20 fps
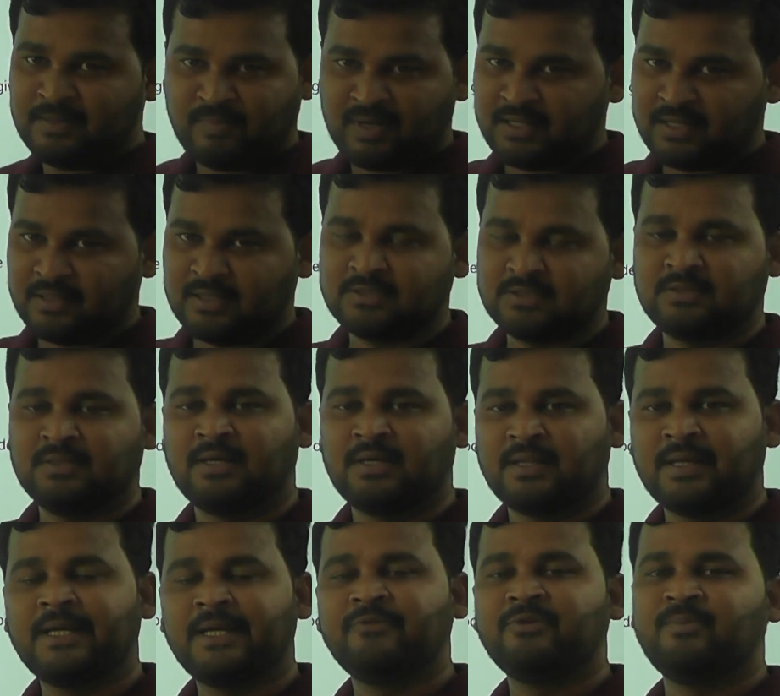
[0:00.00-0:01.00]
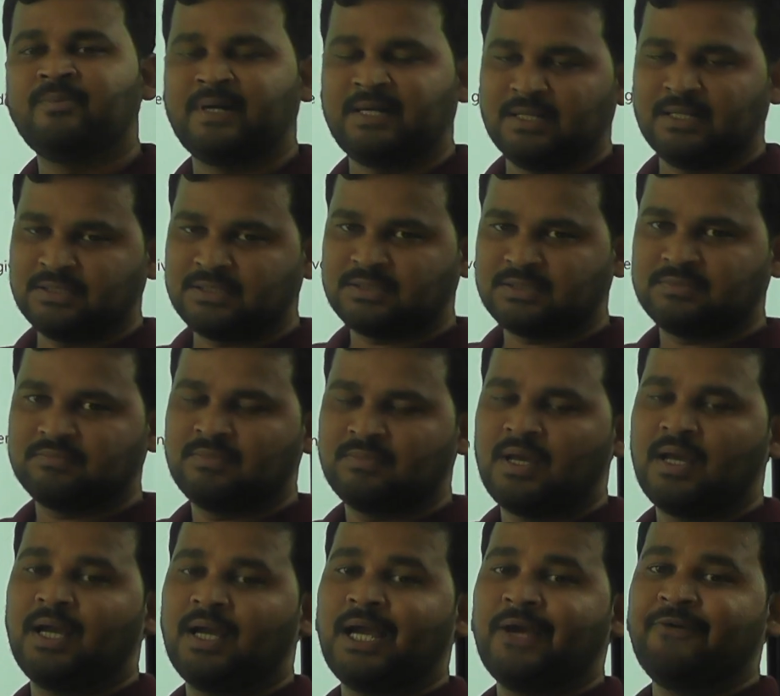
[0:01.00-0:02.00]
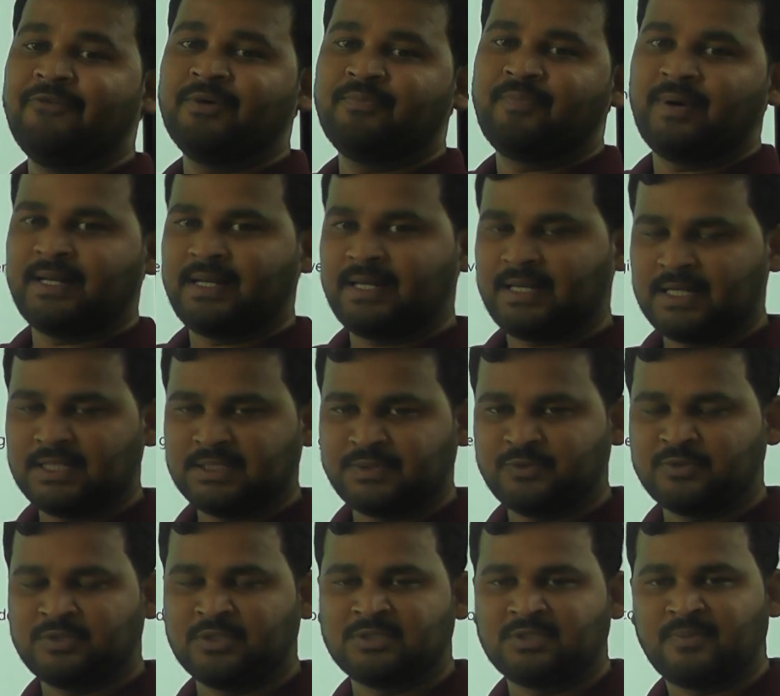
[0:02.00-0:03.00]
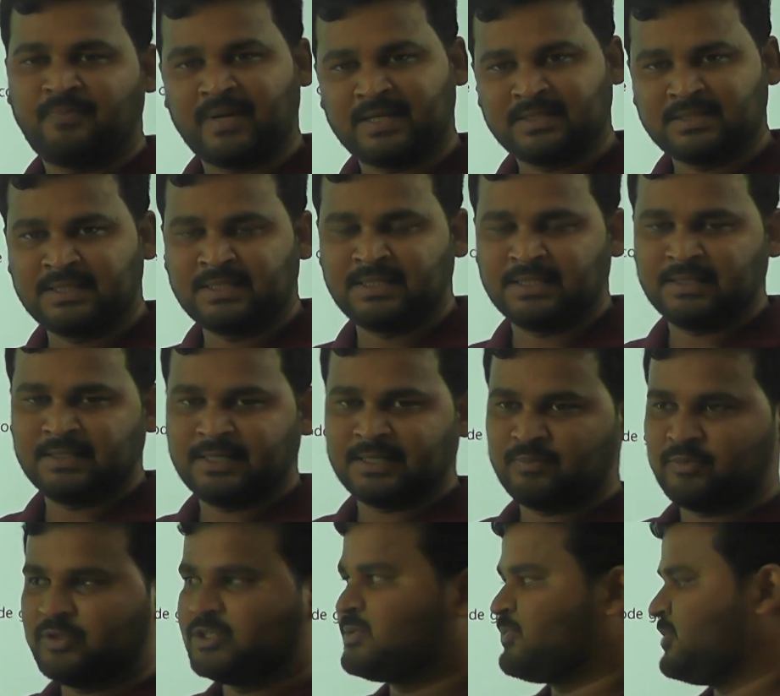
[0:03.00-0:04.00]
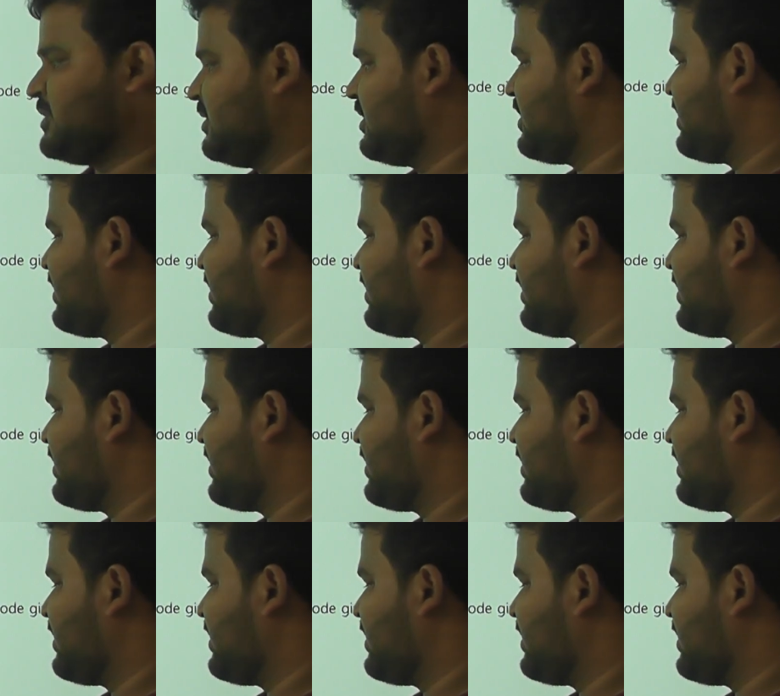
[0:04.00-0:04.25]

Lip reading: particles. They are the heavy metals, heavy particles which is present in the atmosphere,